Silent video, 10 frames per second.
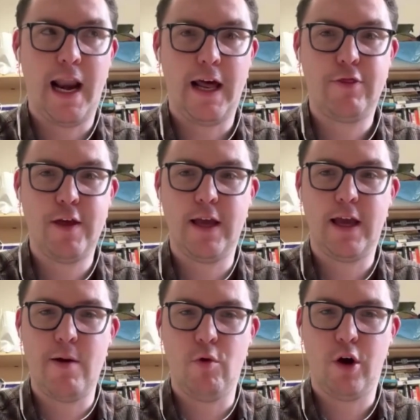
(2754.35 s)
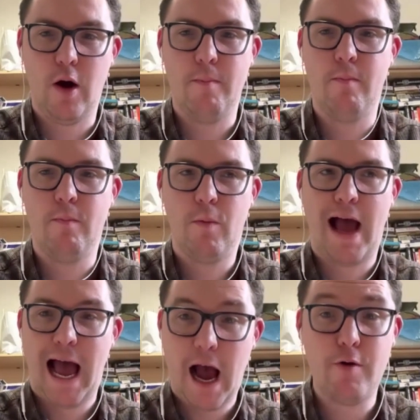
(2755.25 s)
And I think it will come.
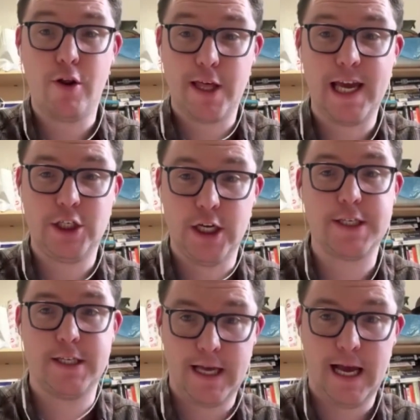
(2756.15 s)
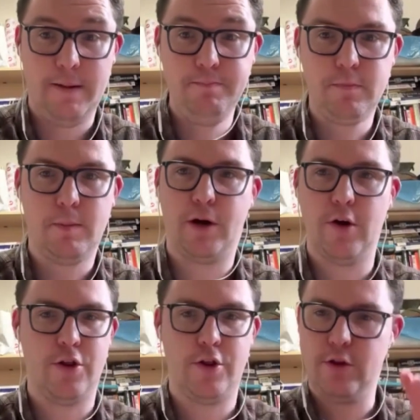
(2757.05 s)
How does he adjust to that?
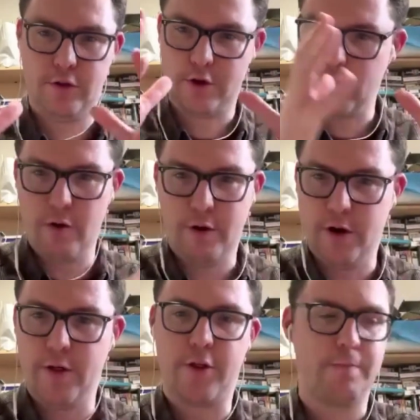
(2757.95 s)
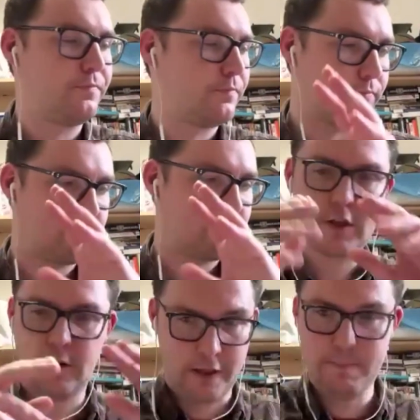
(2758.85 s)
Because the donors,
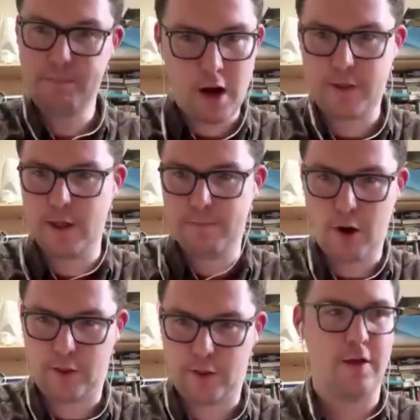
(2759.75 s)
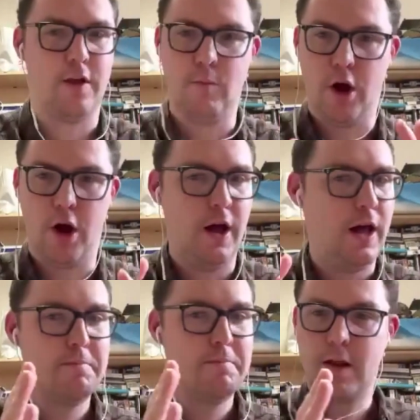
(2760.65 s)
the party bosses, as it
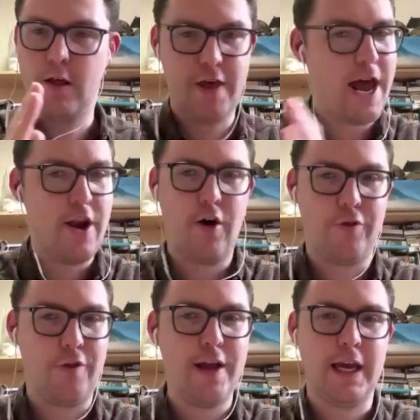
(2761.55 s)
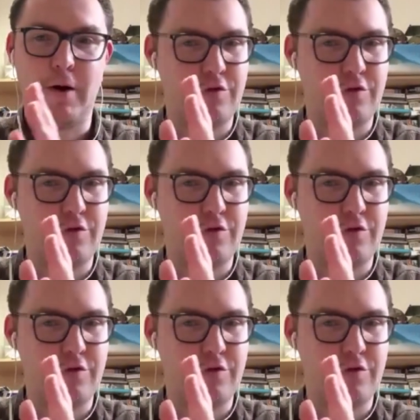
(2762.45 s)
were, they're not thinking